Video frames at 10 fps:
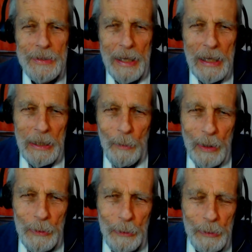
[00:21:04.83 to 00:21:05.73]
to
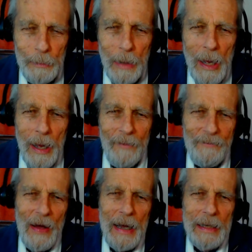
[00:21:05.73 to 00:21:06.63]
anyone who could
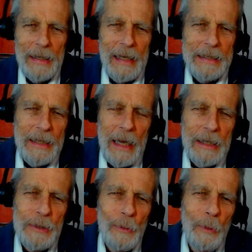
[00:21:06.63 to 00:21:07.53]
find a
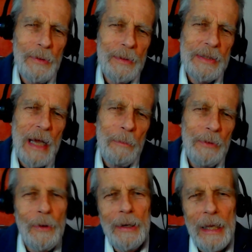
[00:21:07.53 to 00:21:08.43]
text with a
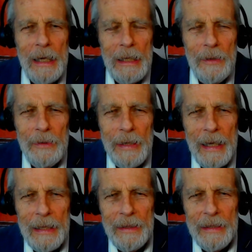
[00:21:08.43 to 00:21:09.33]
Sabbath on any other
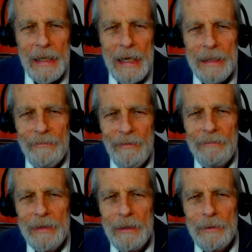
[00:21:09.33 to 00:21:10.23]
day than the 8th,
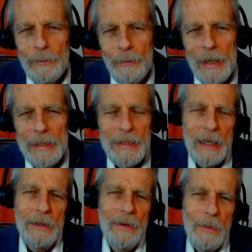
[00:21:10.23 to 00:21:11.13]
15th, or
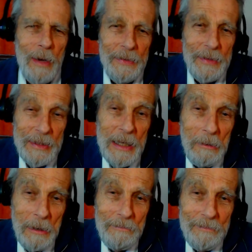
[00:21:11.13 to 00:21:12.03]
22nd of the month,
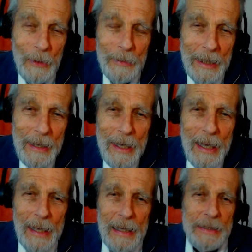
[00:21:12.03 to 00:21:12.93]
etc. Okay,
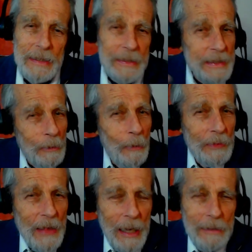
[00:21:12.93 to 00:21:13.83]
it's in sync
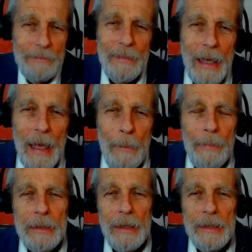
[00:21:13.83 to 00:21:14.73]
with that,
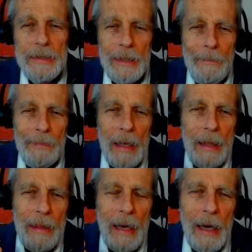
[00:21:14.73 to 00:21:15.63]
because
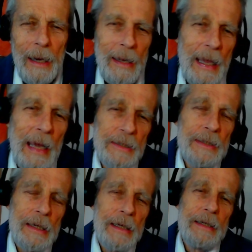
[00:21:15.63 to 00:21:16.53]

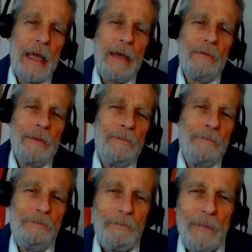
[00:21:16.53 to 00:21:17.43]
as David
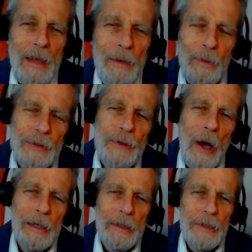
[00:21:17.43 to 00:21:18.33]
was
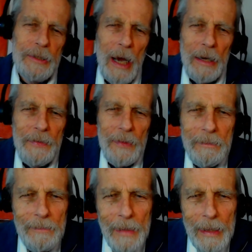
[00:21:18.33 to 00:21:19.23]
talking to Jonathan,